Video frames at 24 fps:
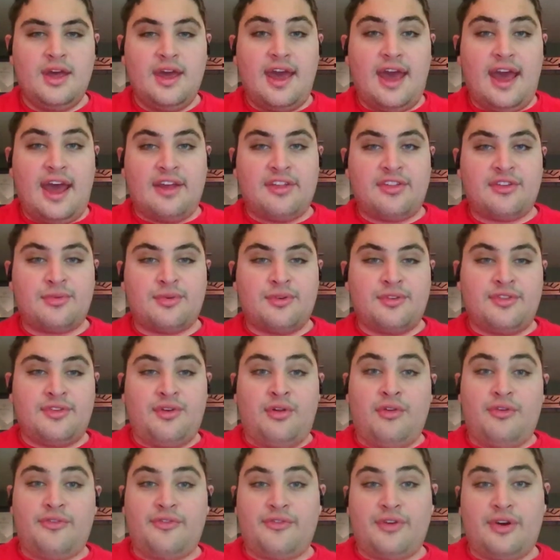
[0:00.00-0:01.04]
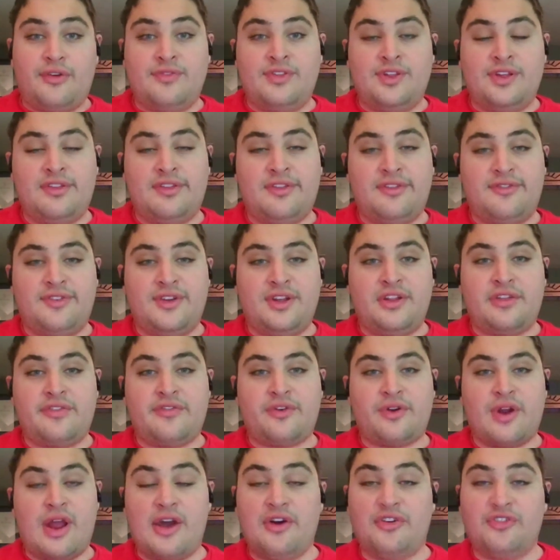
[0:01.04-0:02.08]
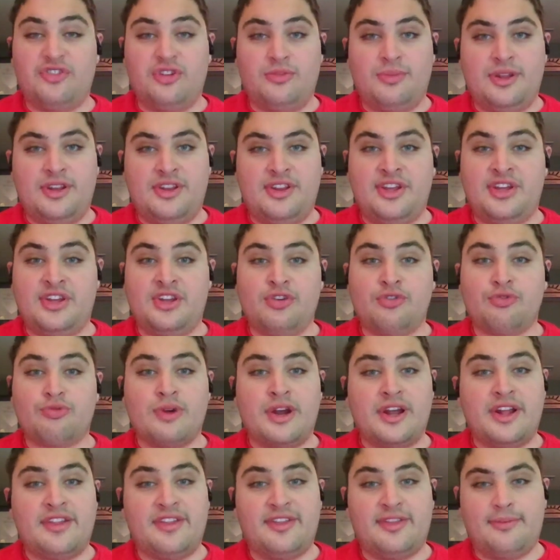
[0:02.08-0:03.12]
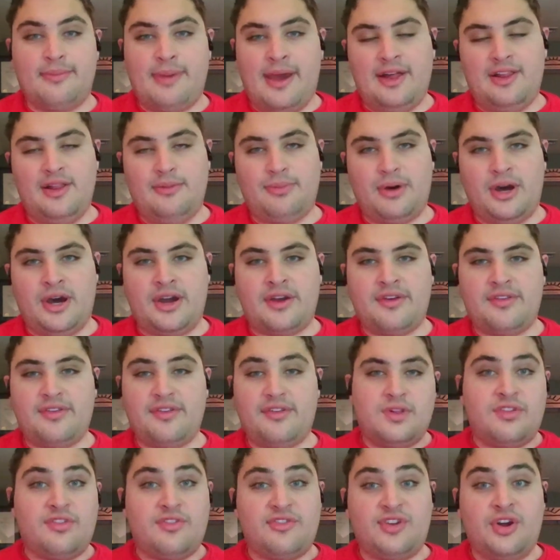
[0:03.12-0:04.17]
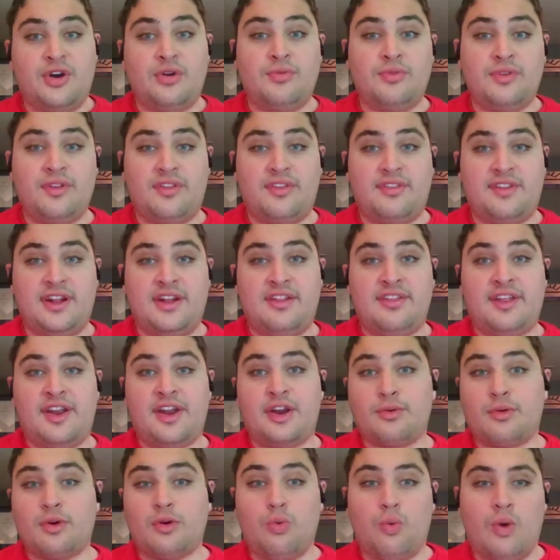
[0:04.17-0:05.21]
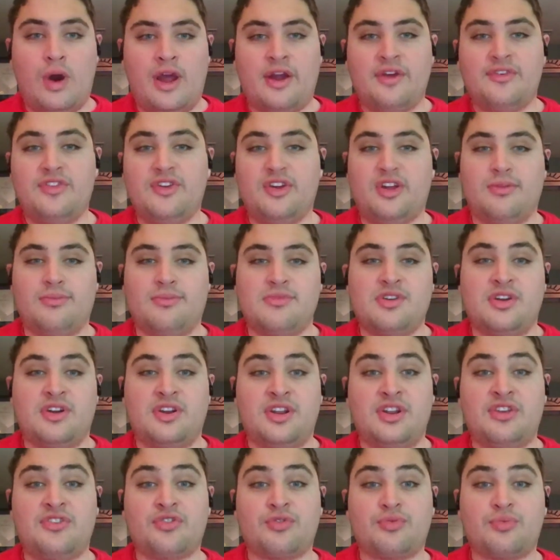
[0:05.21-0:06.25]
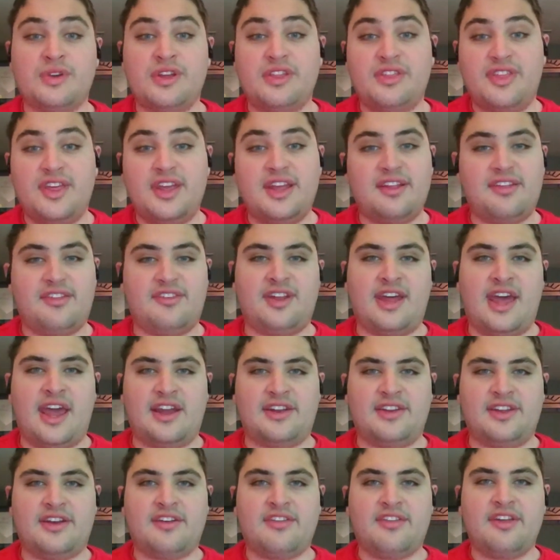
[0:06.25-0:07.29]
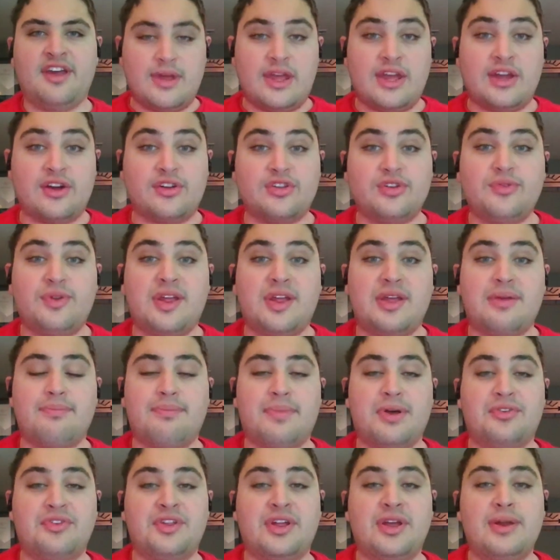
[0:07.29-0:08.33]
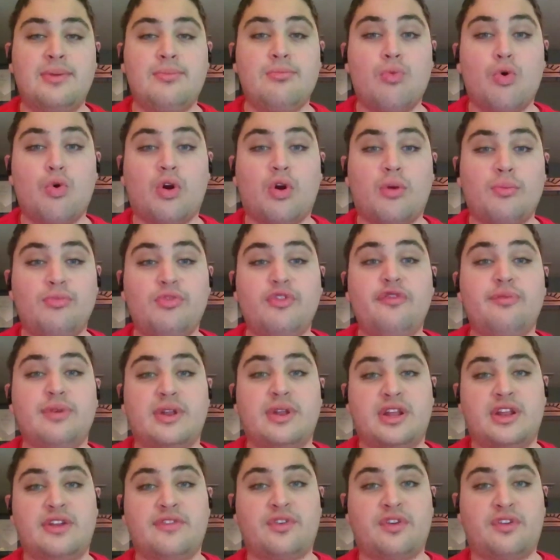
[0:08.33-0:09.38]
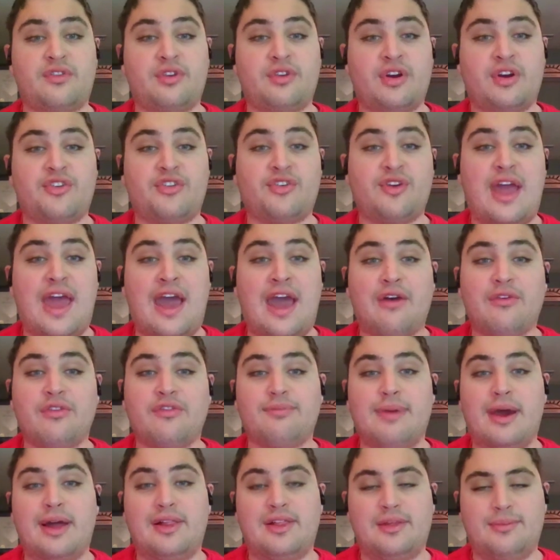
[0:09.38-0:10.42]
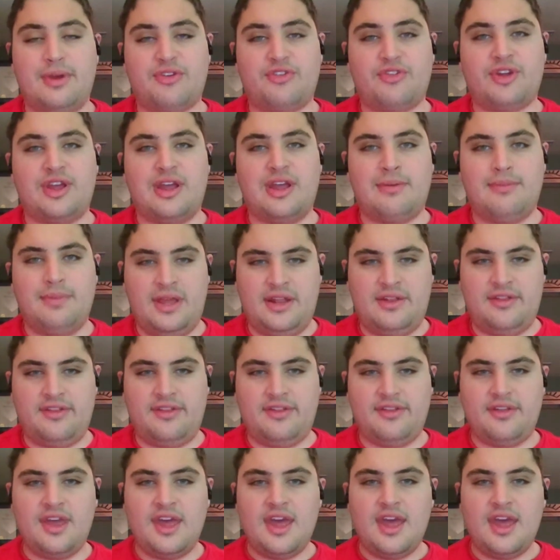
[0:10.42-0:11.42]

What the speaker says: As a result of these defeats for LGBTQ rights at the ballot box, Stone states that it required the community to rethink its tactics, including building more movement infrastructure out of ballot measure campaigns.